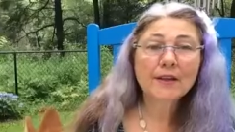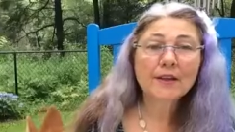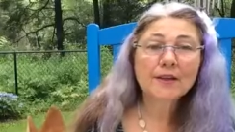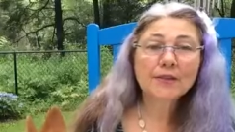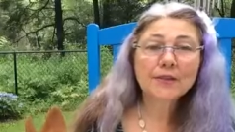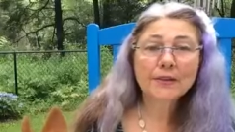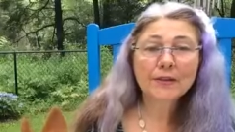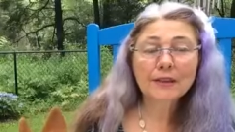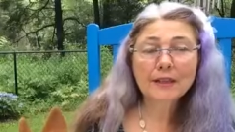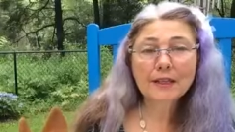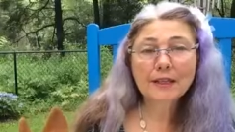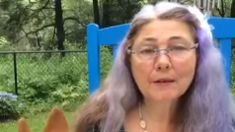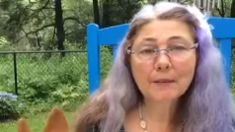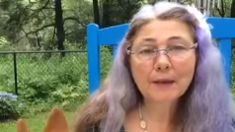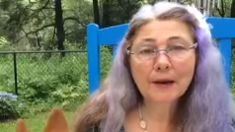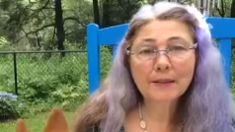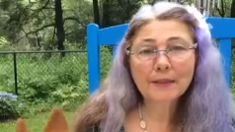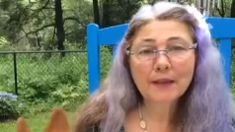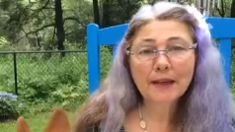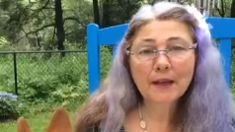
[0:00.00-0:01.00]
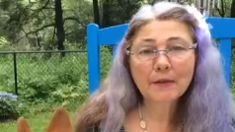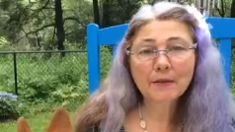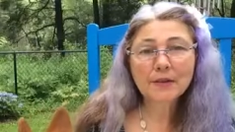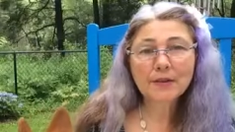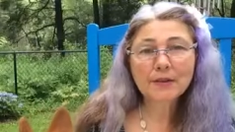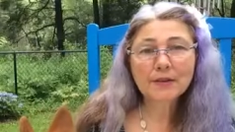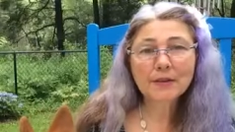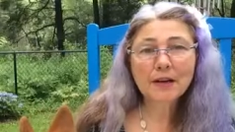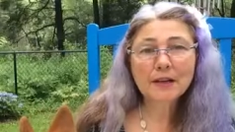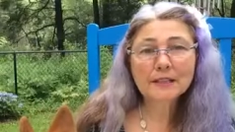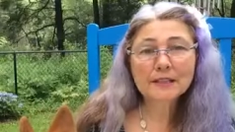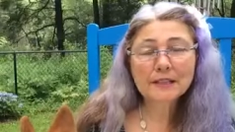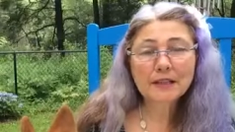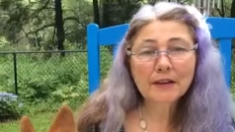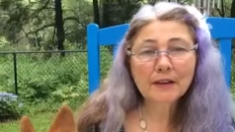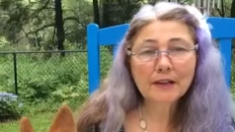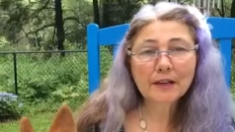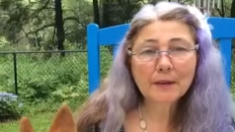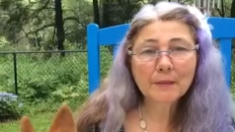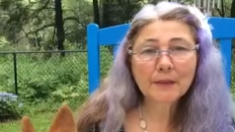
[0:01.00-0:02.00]
So think about that. When your dog's
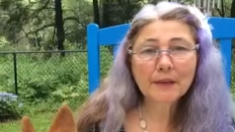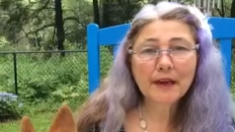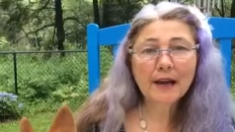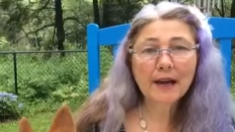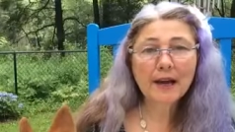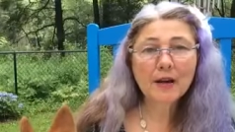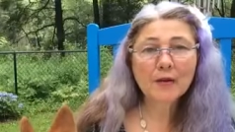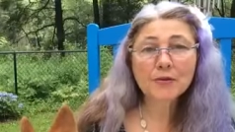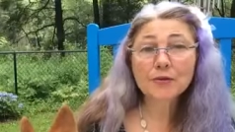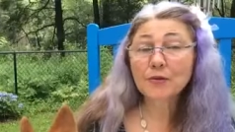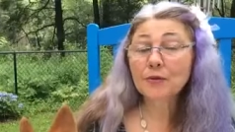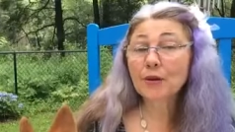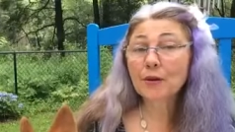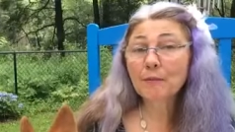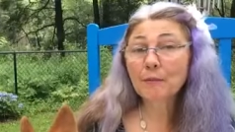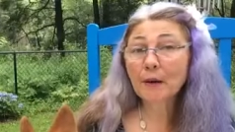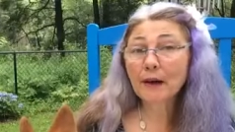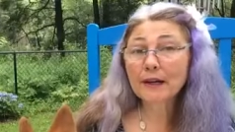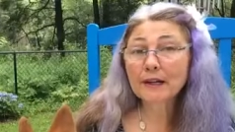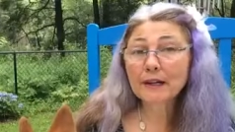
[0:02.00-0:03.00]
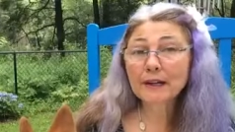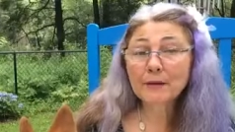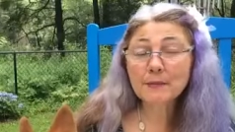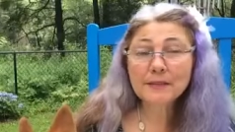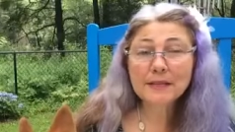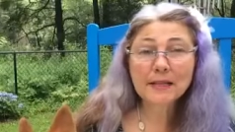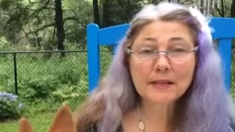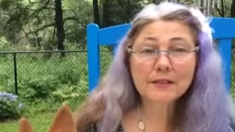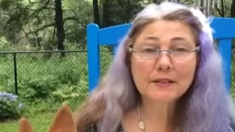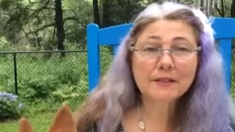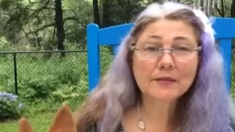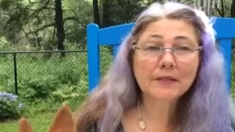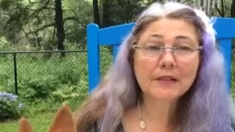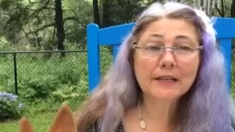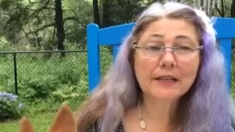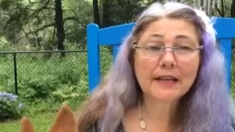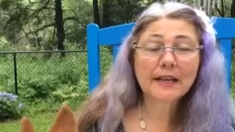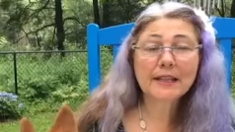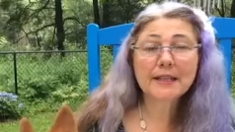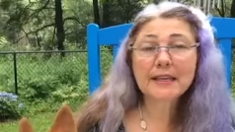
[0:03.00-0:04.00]
tearing up the house or barking
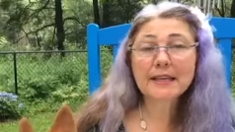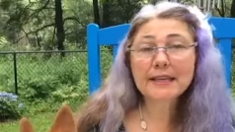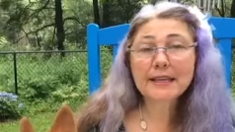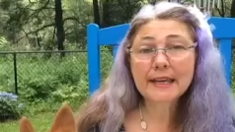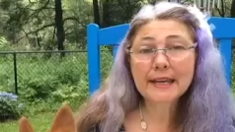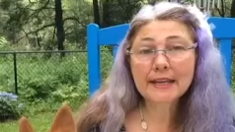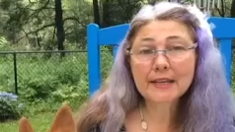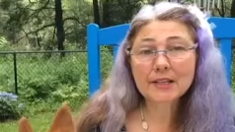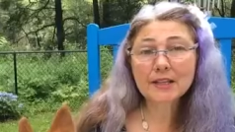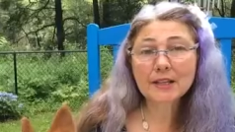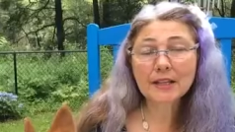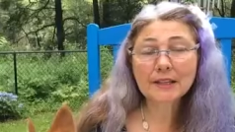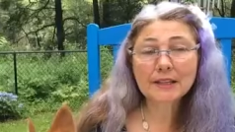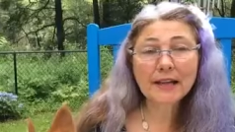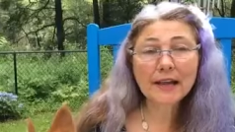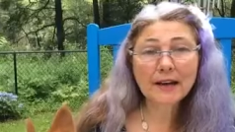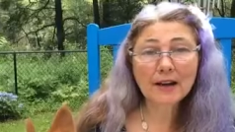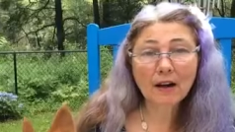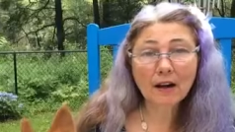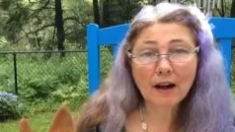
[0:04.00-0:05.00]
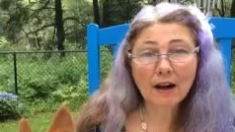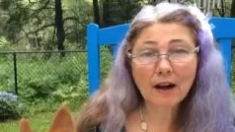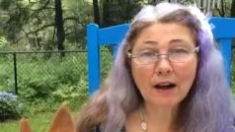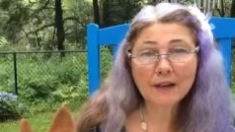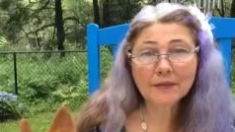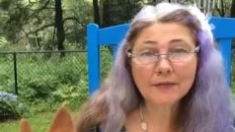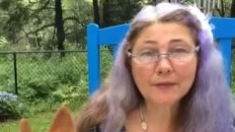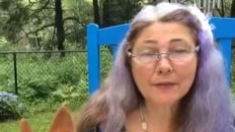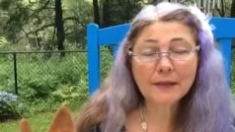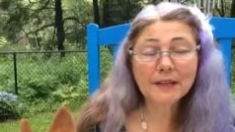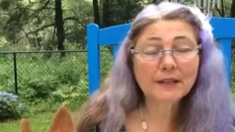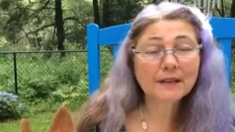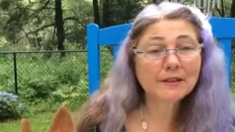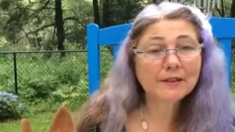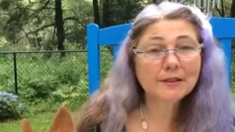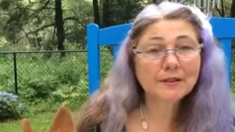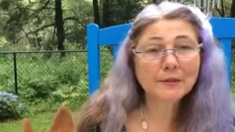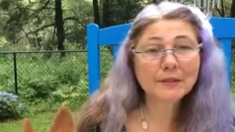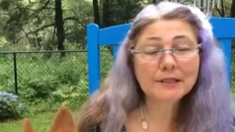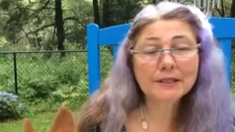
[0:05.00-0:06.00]
obsessively and they can't shut that off because
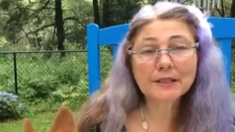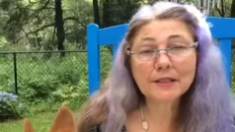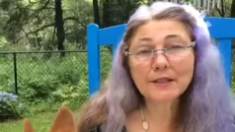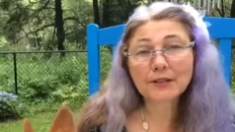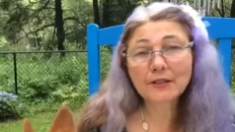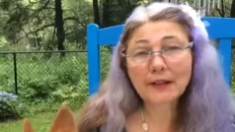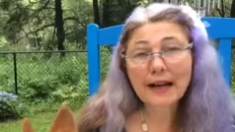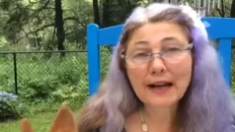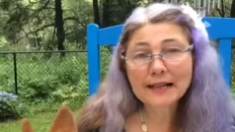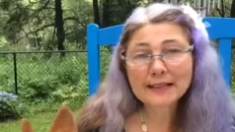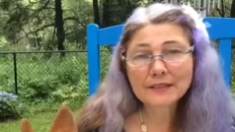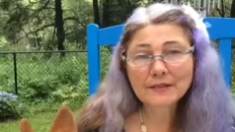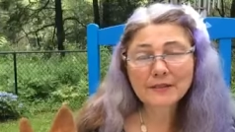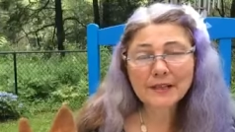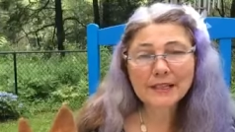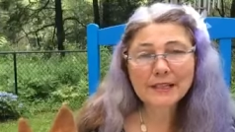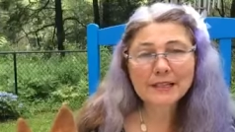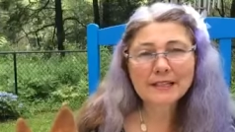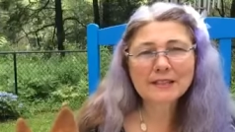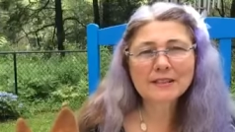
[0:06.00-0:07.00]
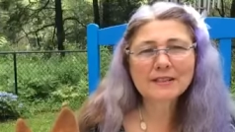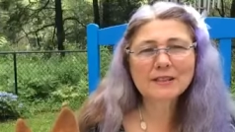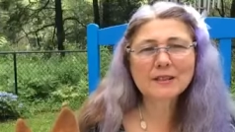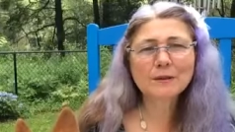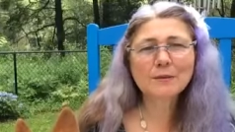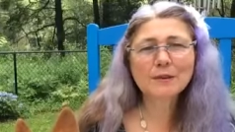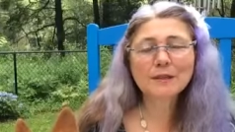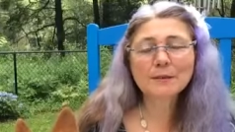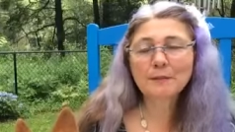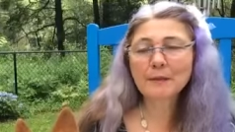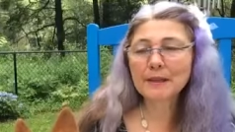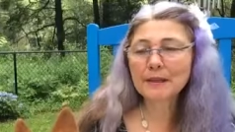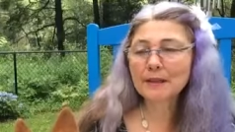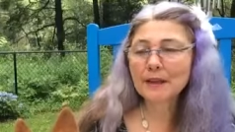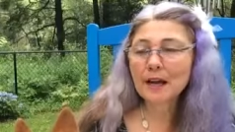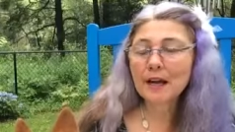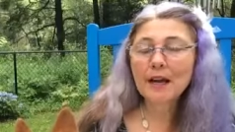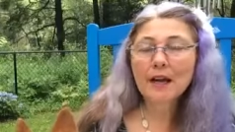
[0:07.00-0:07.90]
the reticular activating system has been